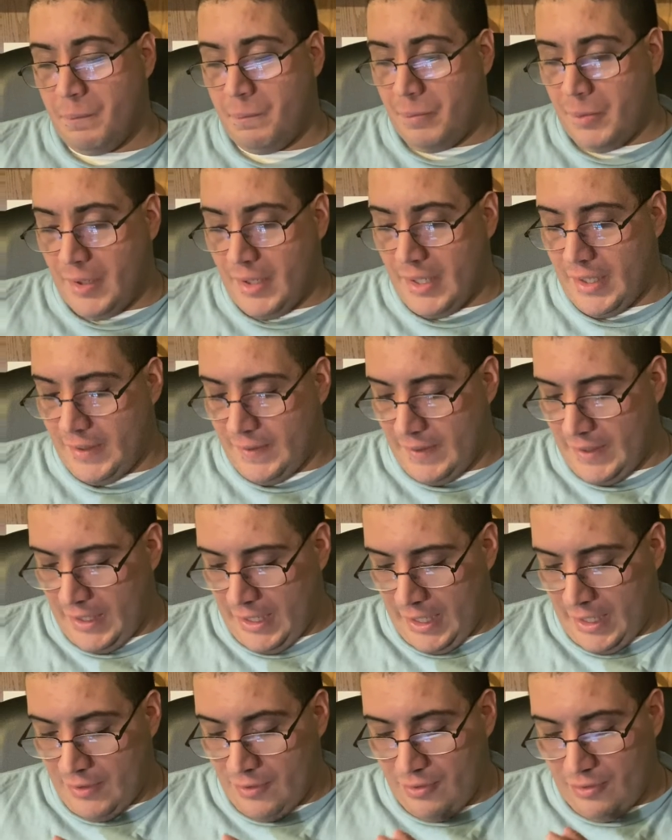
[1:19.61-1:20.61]
but
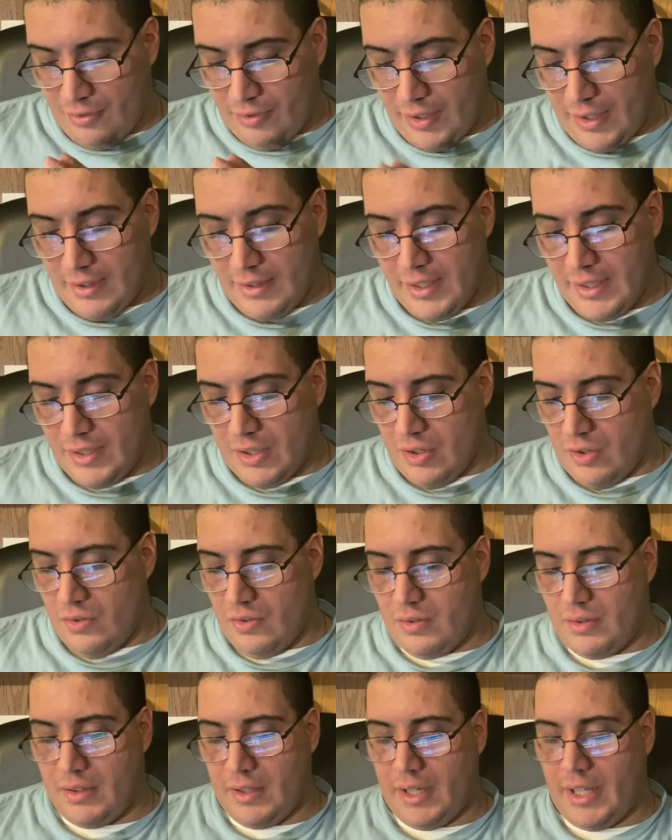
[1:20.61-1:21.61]
I really
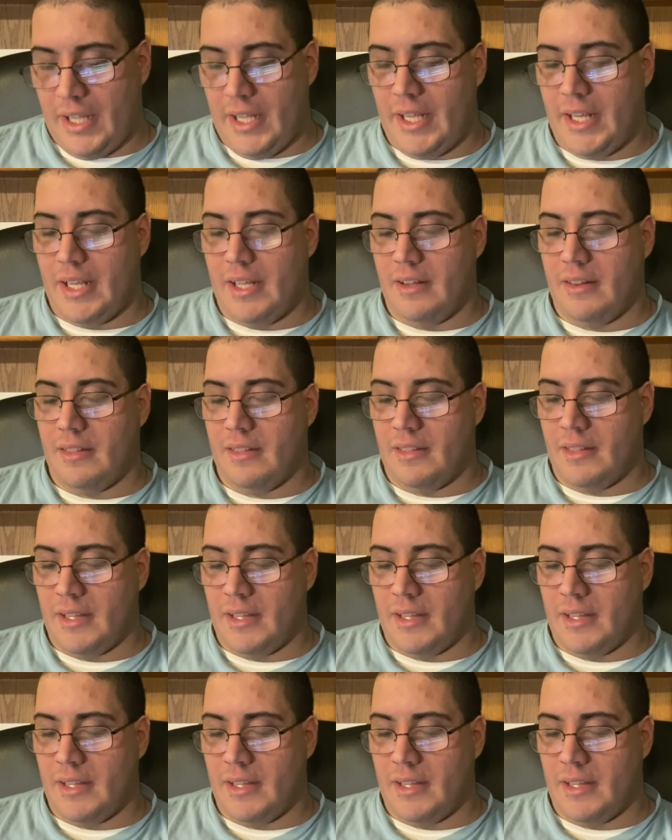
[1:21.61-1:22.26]
don't like